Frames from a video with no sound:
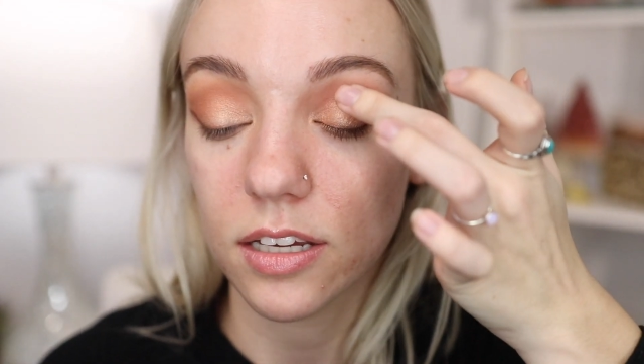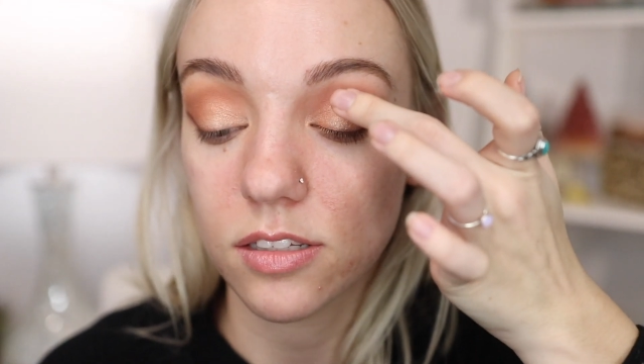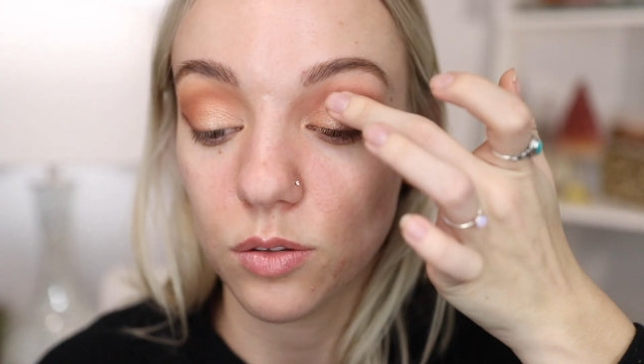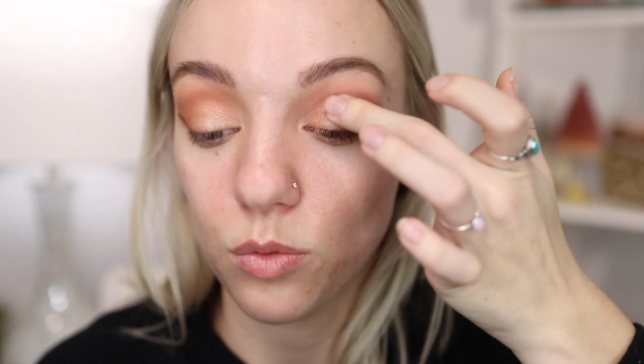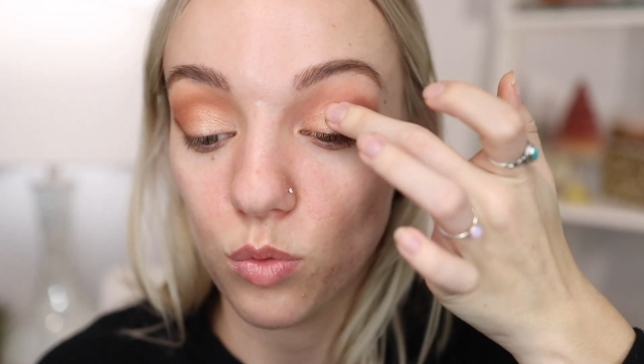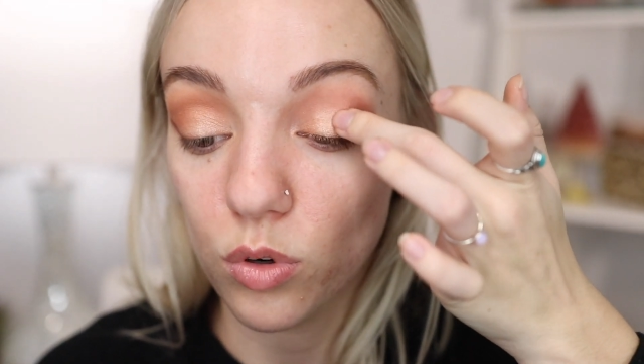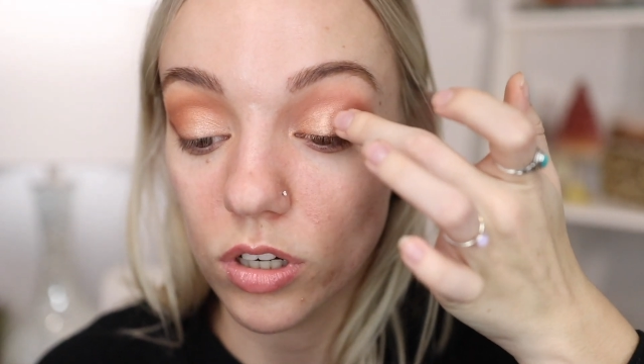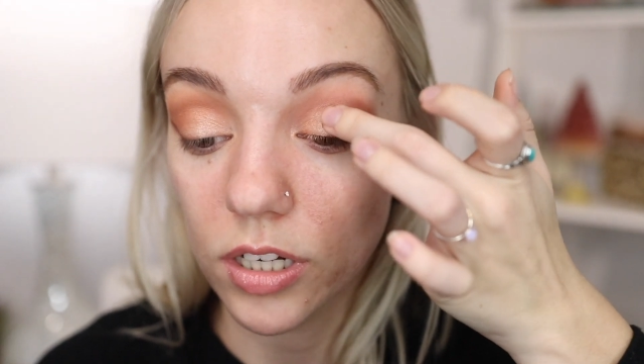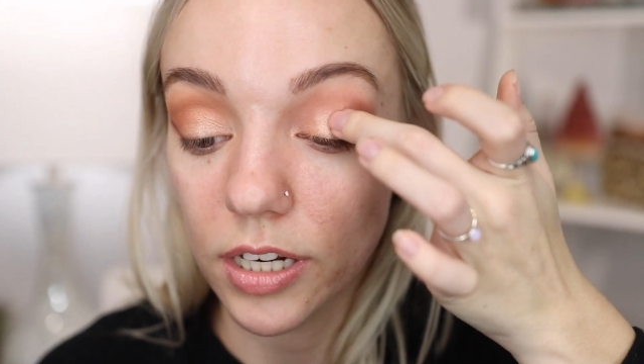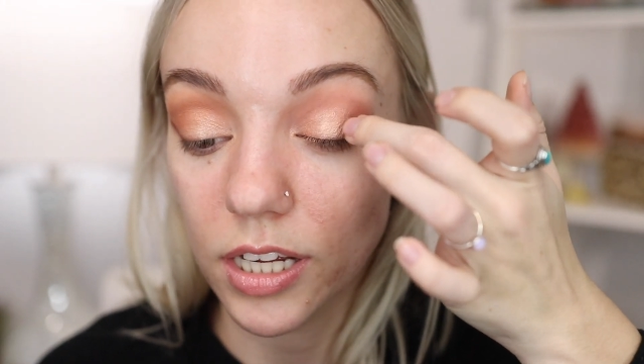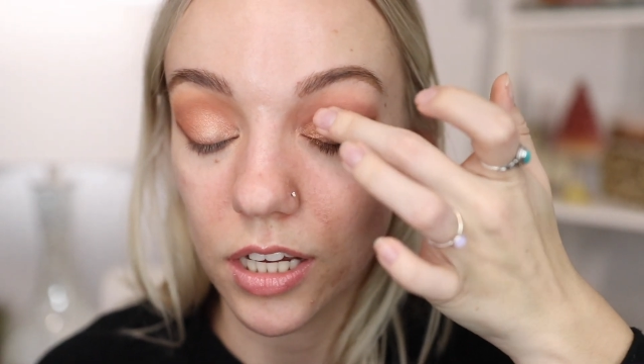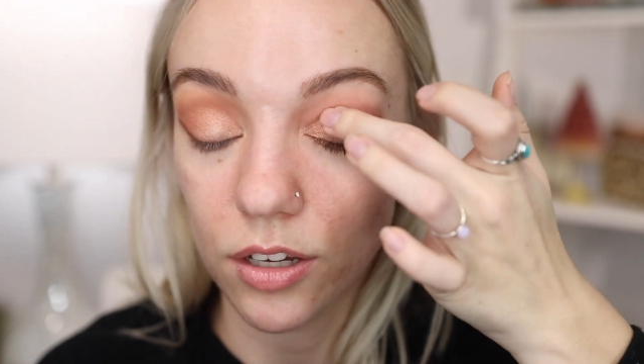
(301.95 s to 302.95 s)
as it
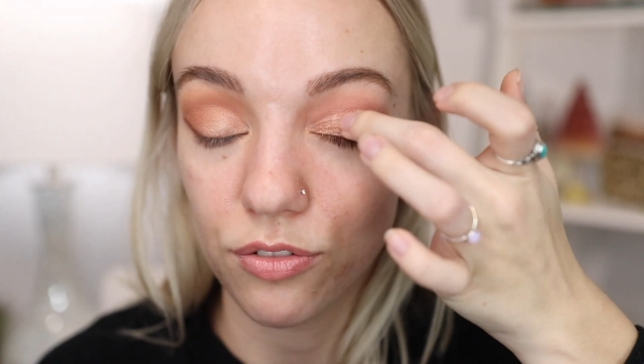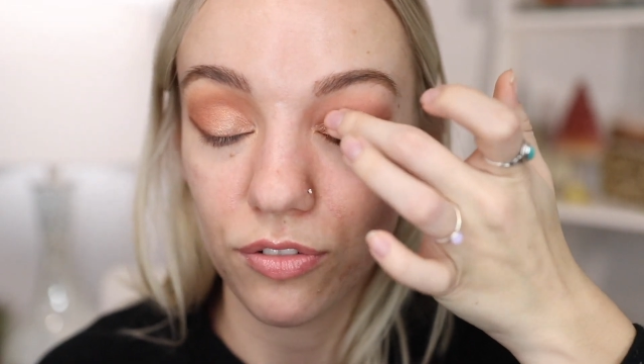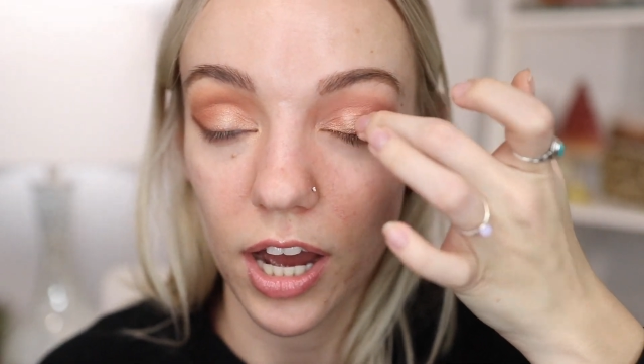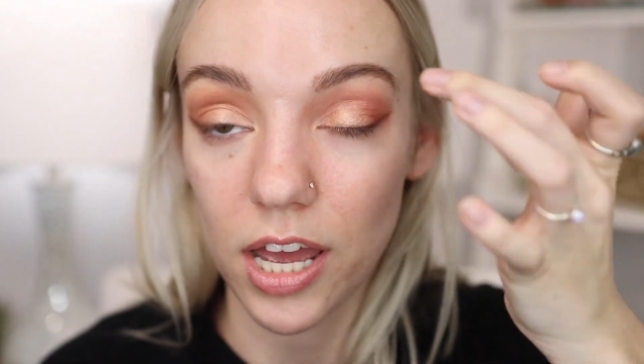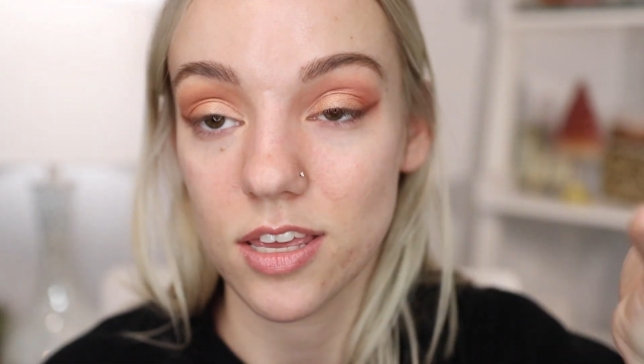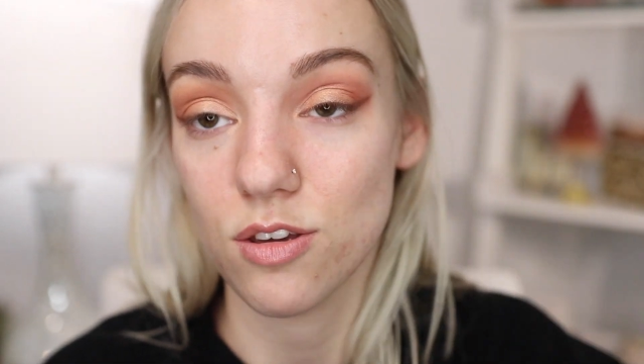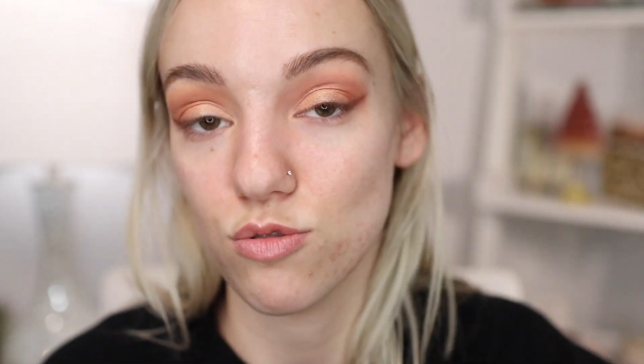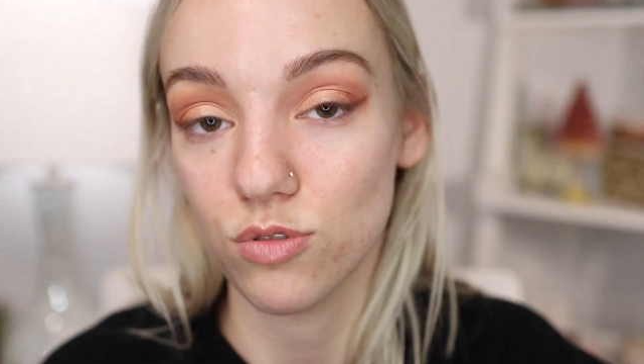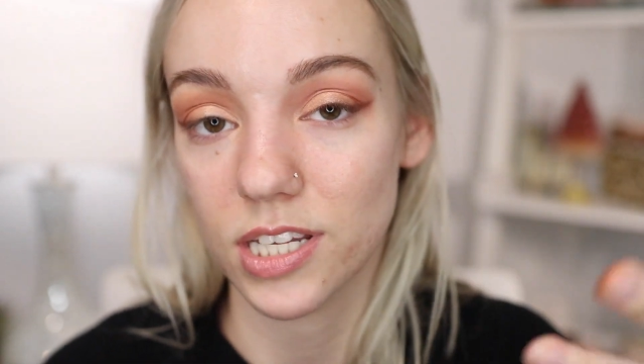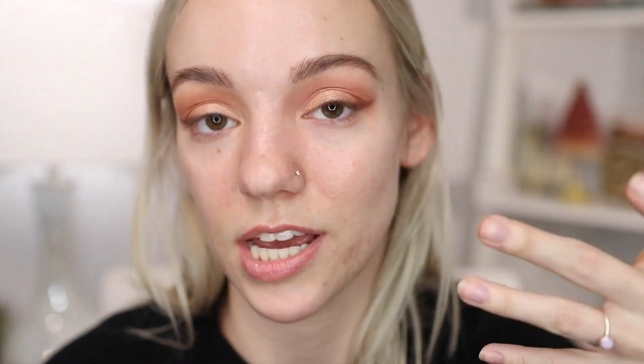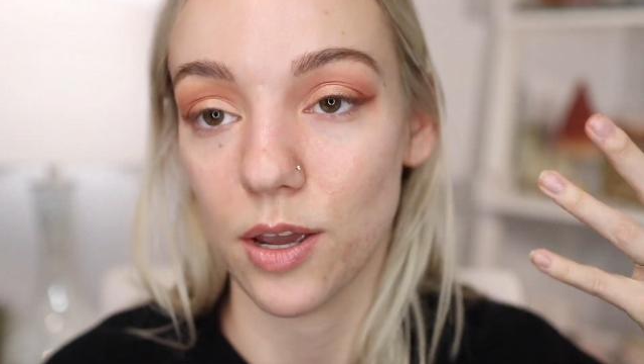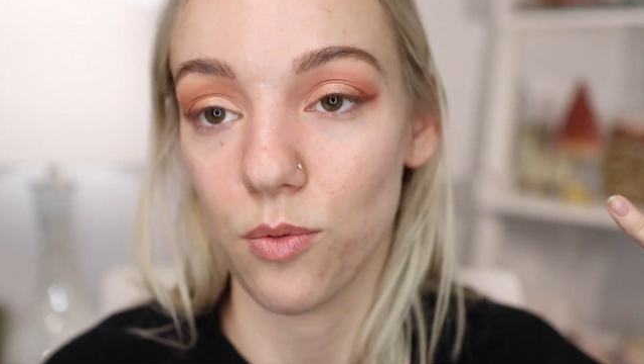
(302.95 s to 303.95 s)
would if I
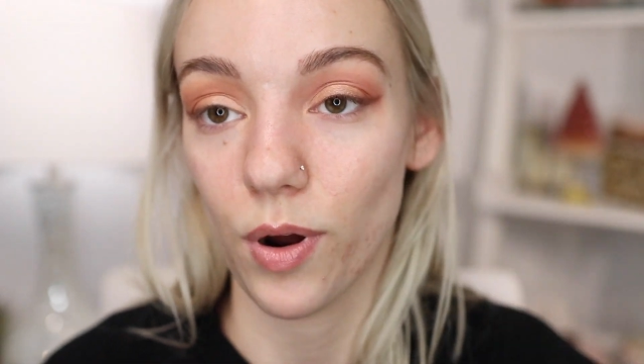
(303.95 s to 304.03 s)
used a